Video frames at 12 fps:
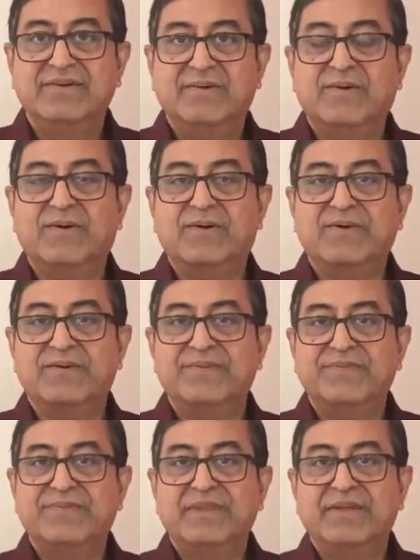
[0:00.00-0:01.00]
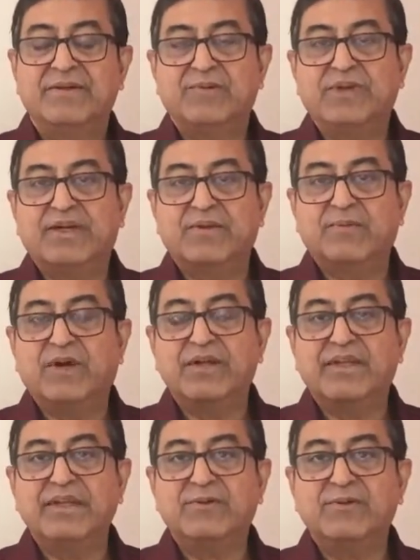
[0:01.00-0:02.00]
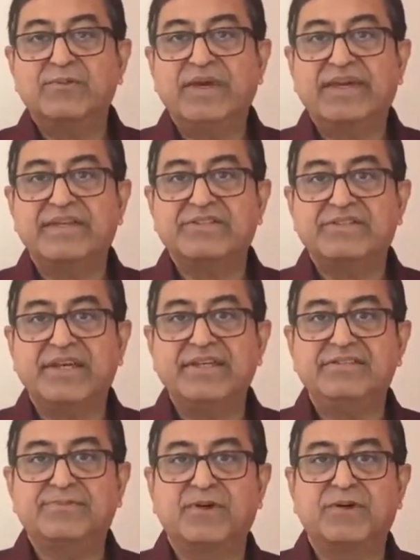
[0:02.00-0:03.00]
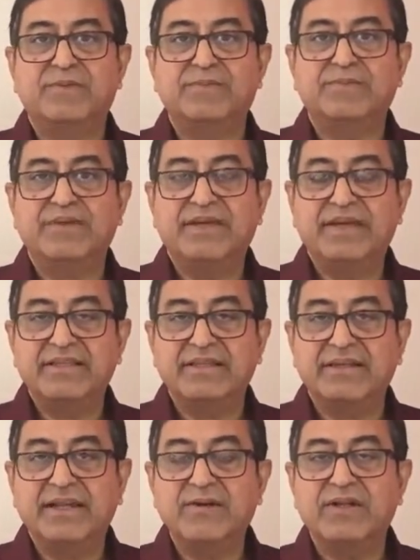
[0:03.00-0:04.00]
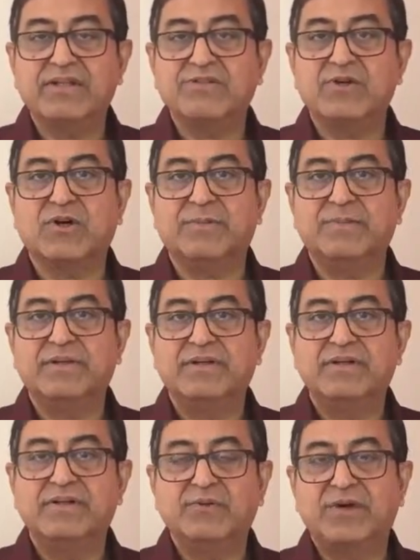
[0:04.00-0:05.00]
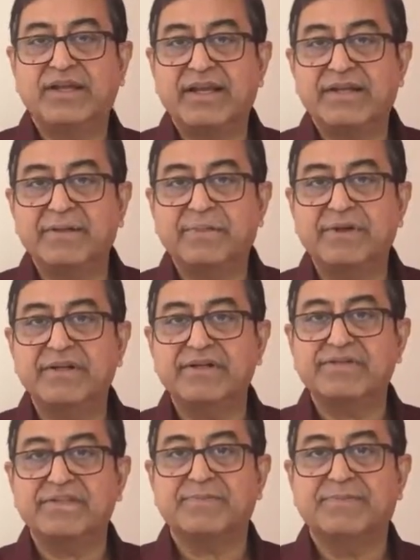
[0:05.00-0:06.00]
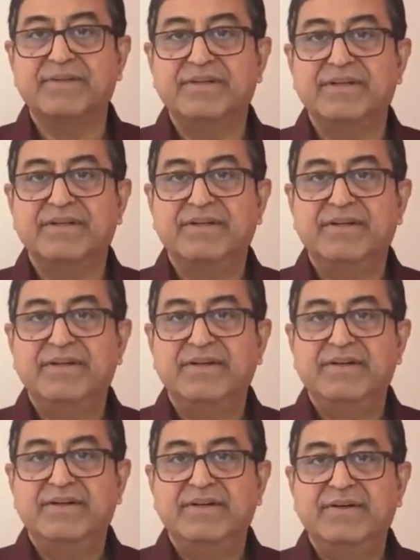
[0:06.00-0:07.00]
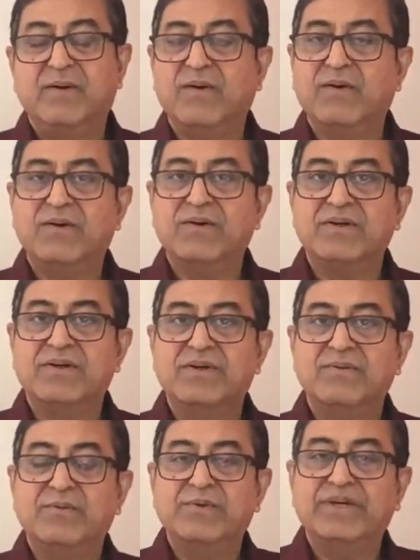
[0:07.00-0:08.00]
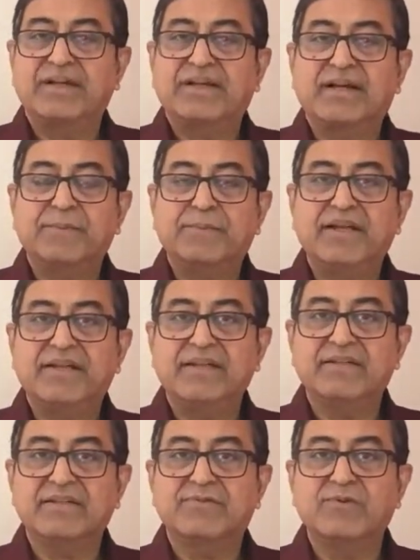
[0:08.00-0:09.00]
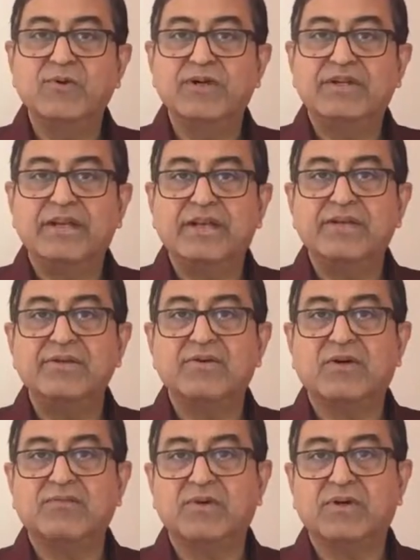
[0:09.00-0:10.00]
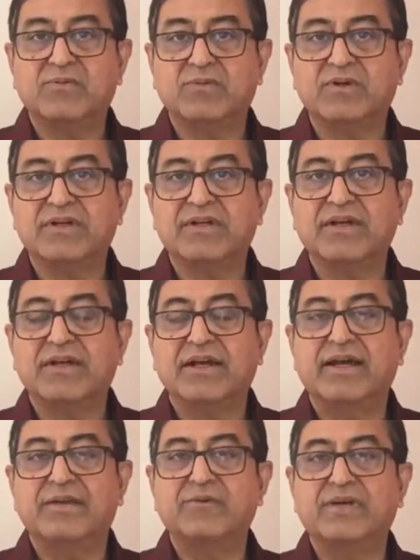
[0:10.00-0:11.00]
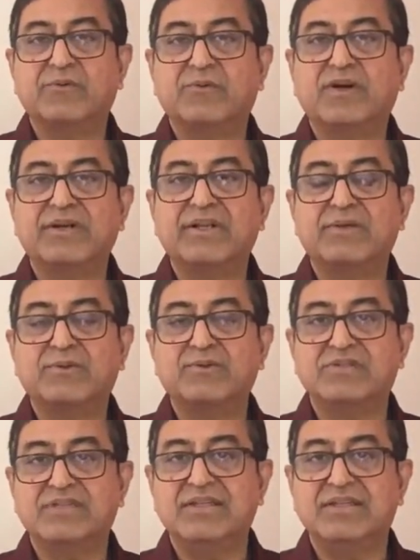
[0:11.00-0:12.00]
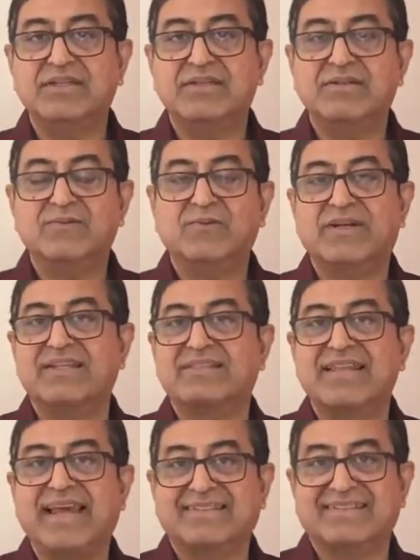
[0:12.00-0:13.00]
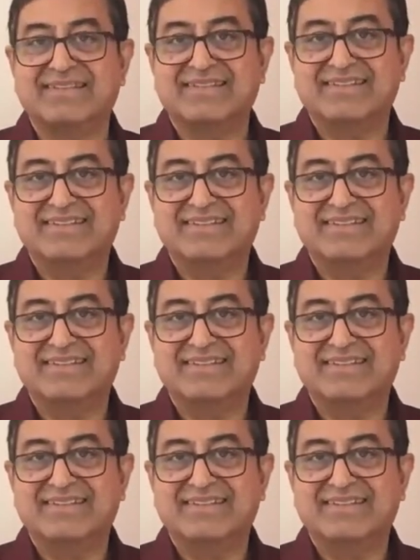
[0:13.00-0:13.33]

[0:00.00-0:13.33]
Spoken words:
or we are wanting to make a change from a regular job to an entrepreneurship, or we are completing the full tenure of our work and we are wanting to see what is next.